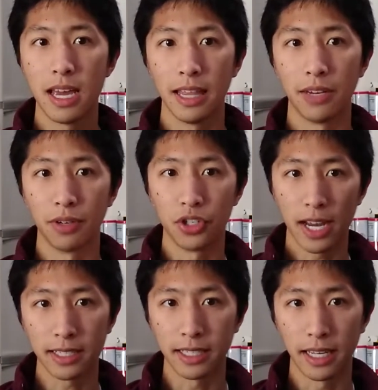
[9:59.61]
and then
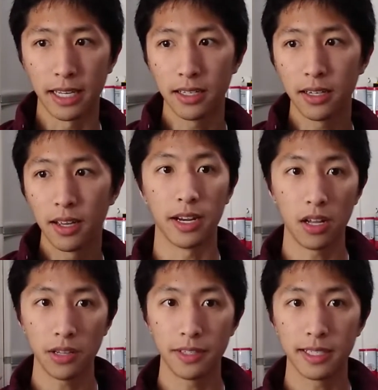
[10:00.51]
rejecting it. And
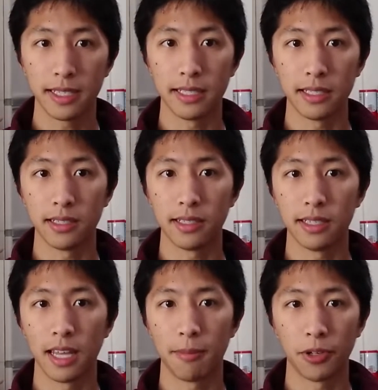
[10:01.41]
all of this isn't to
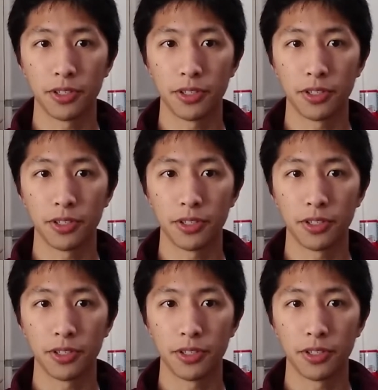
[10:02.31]
say that